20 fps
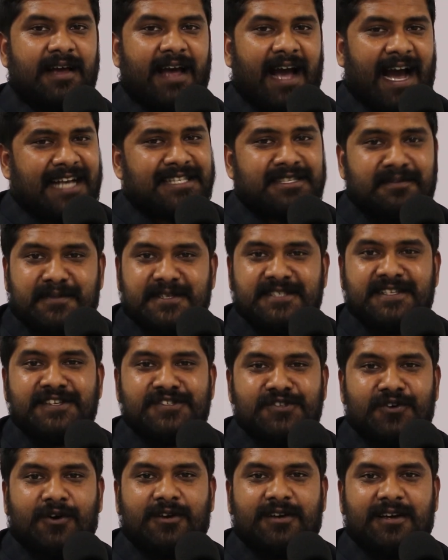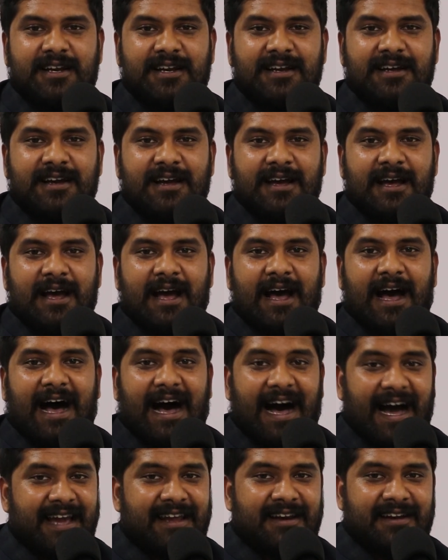As a business owner,
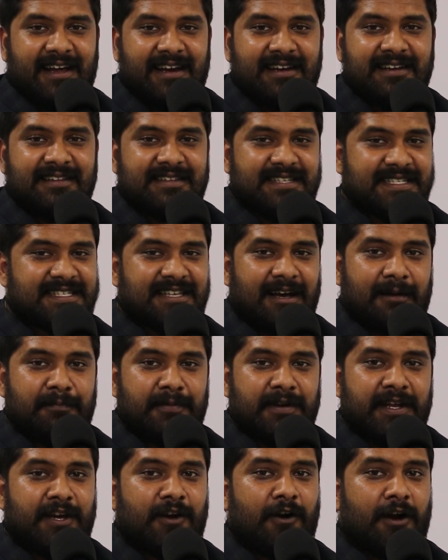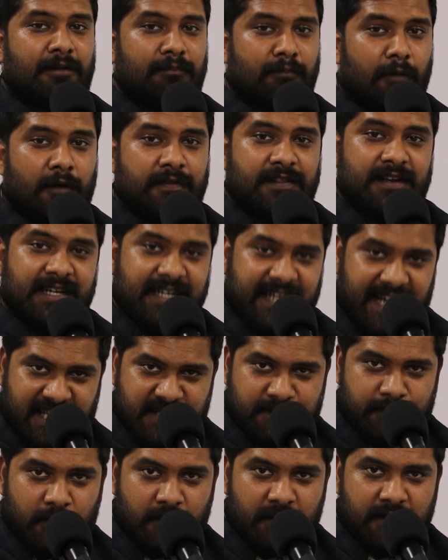I run this company called More Than
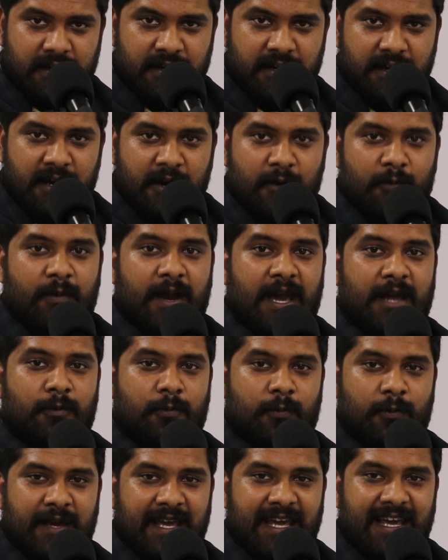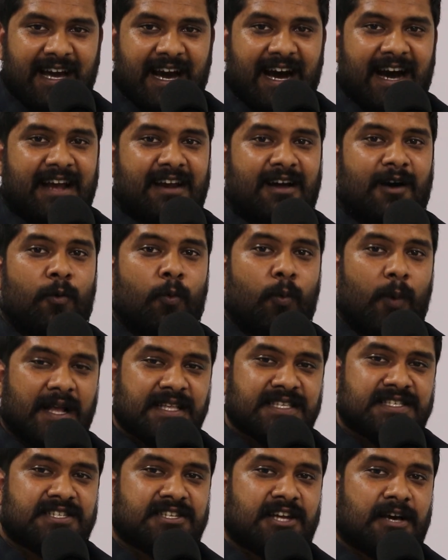Textbook, where we are a
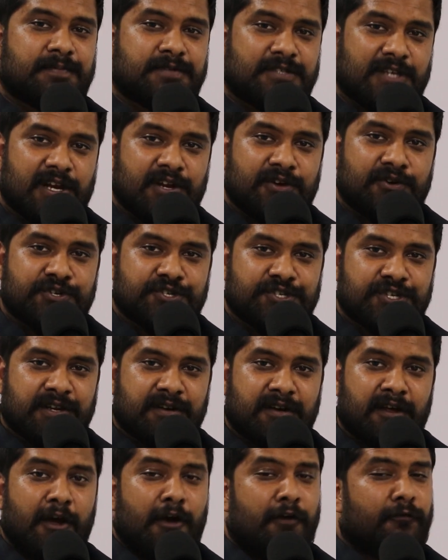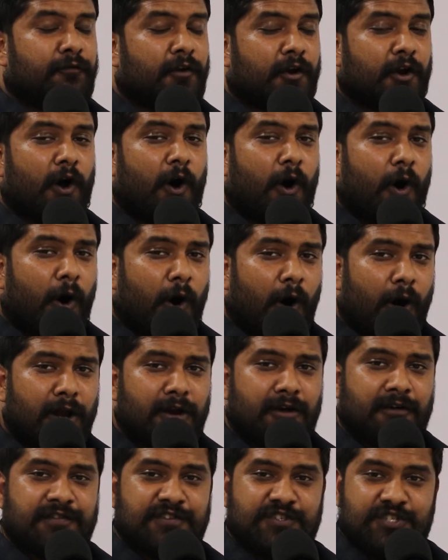one-stop solution for all
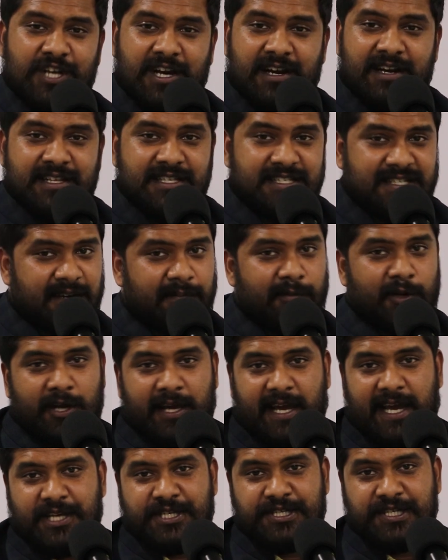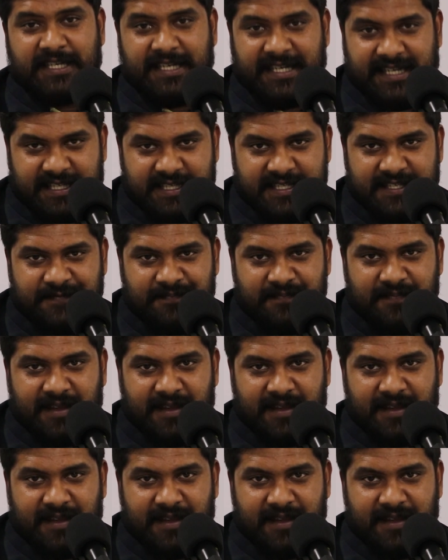of children's communication needs.